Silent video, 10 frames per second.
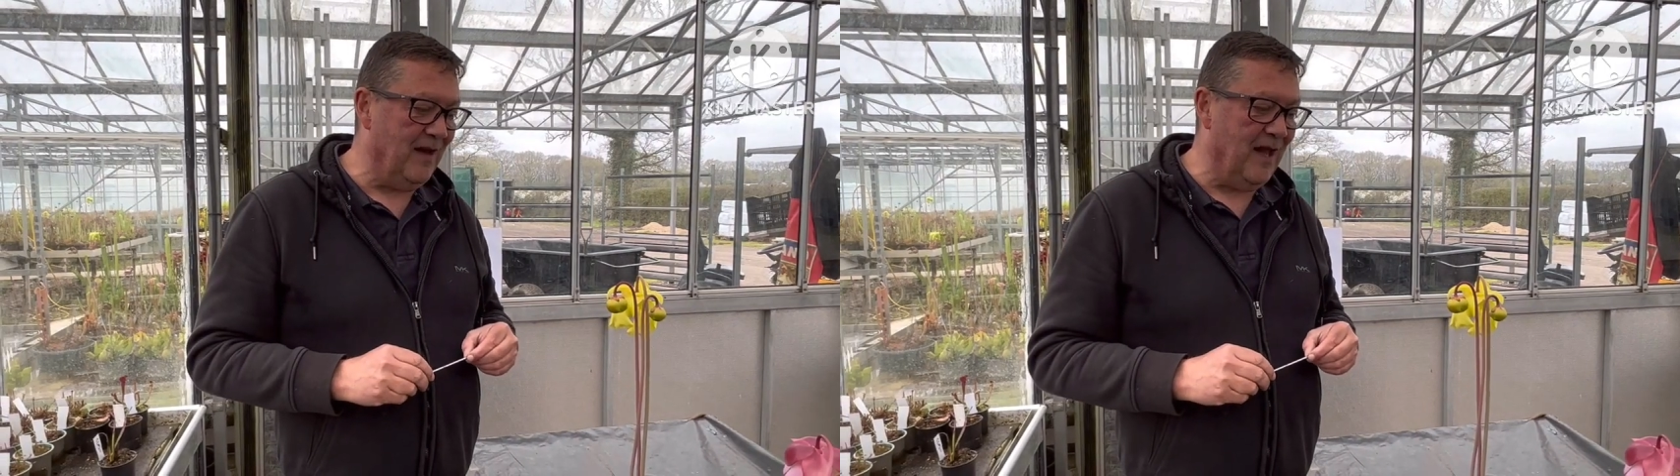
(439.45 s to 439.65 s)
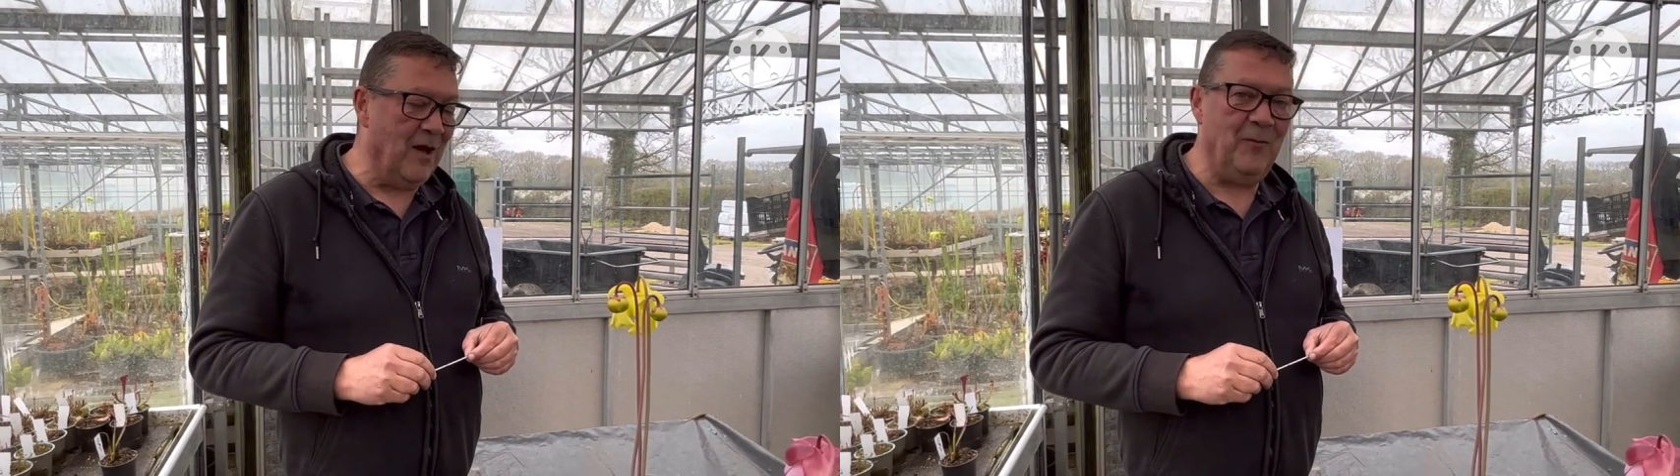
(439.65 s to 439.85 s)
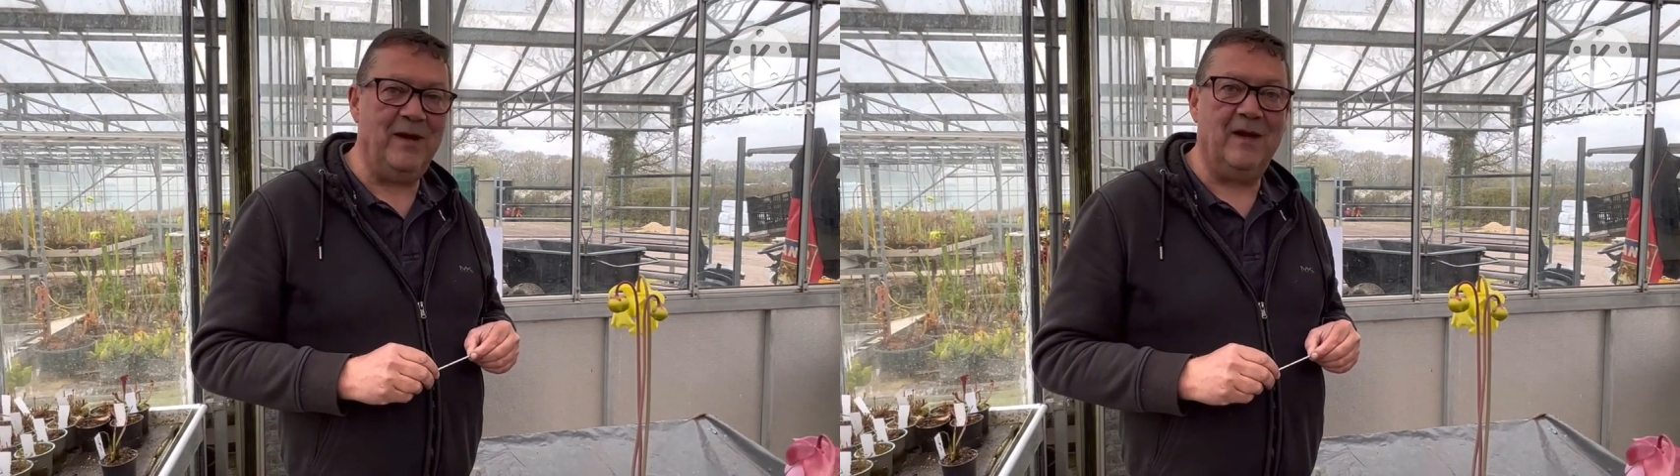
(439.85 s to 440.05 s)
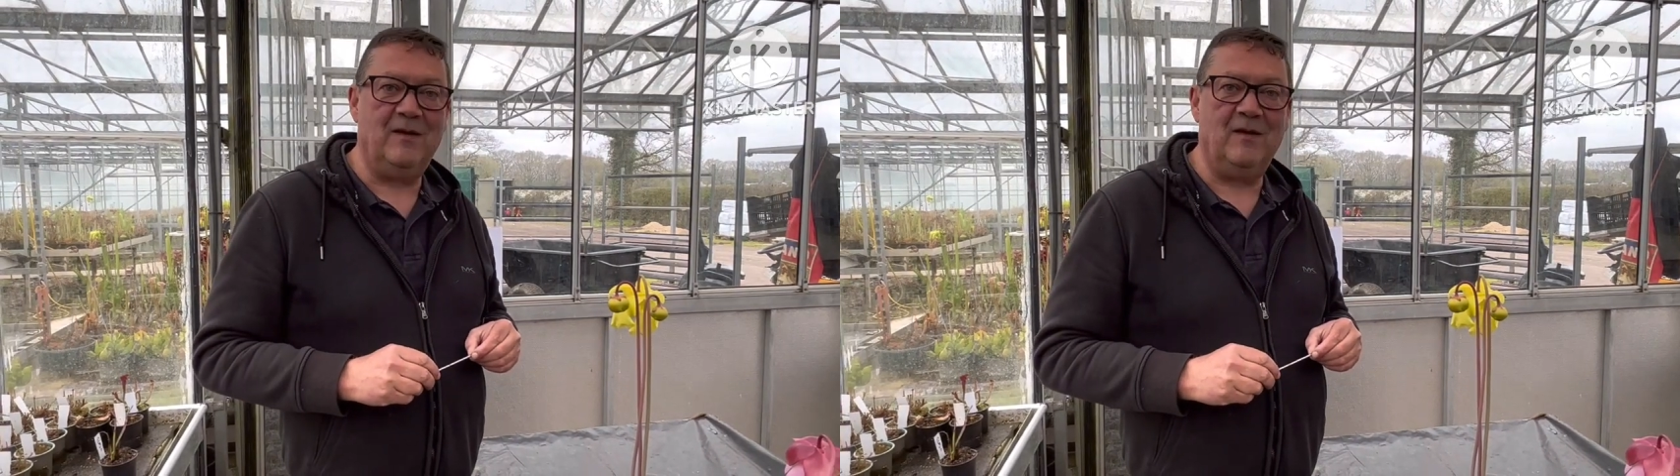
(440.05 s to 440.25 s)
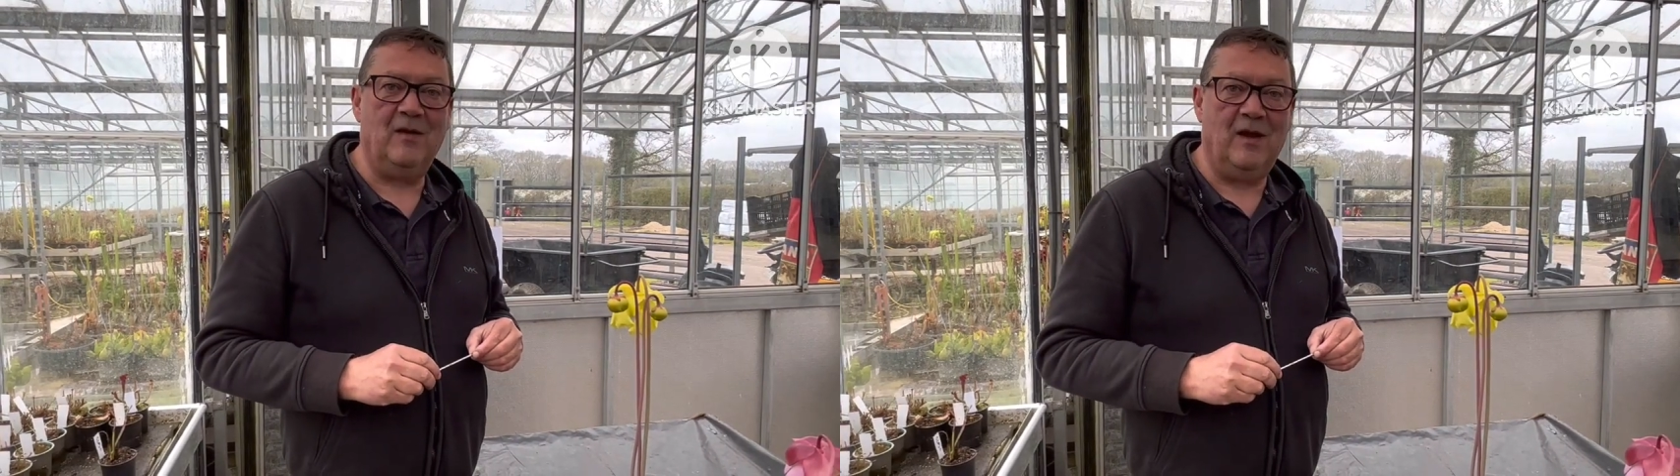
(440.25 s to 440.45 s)
and we get
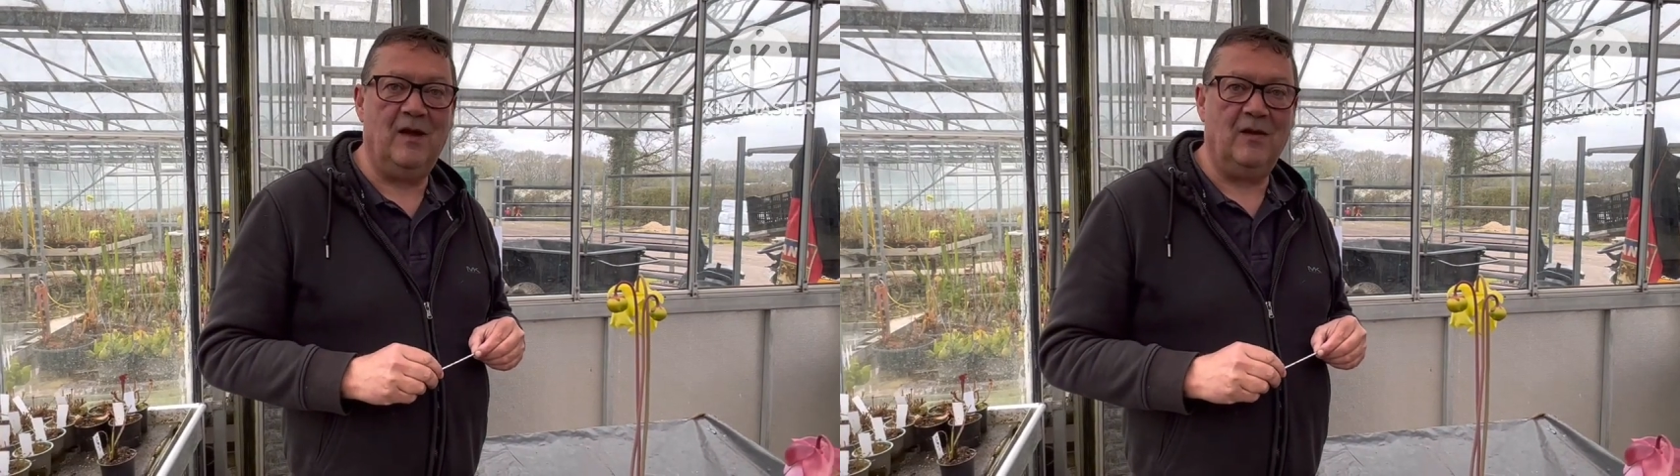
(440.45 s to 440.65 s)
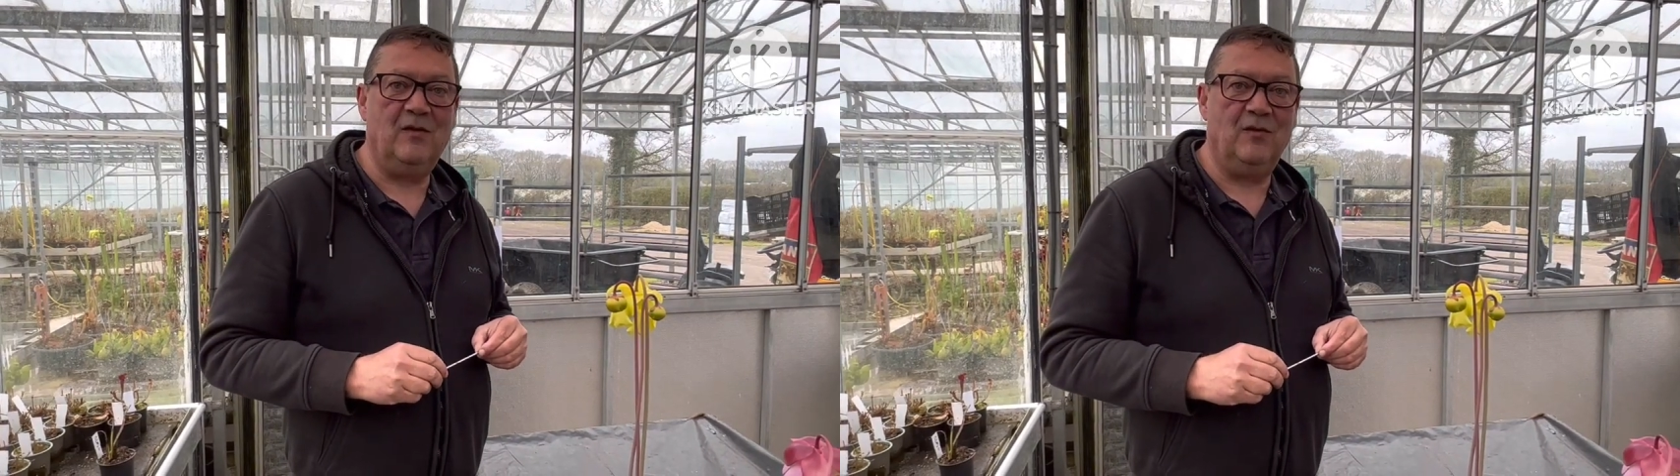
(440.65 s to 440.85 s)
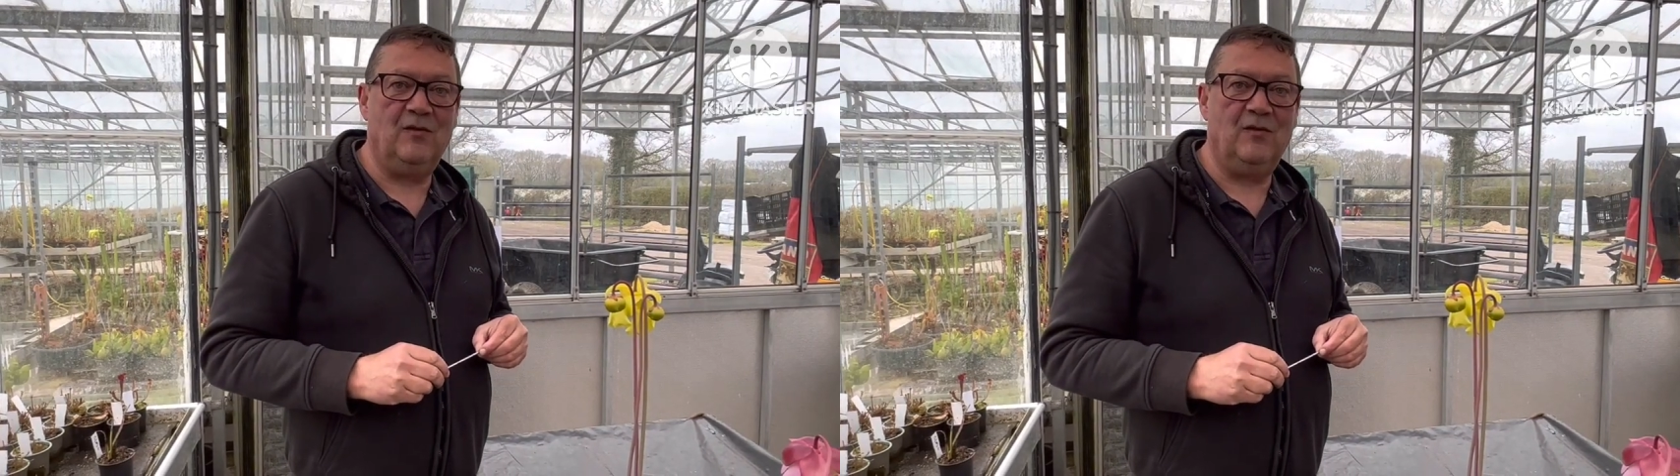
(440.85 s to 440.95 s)
a good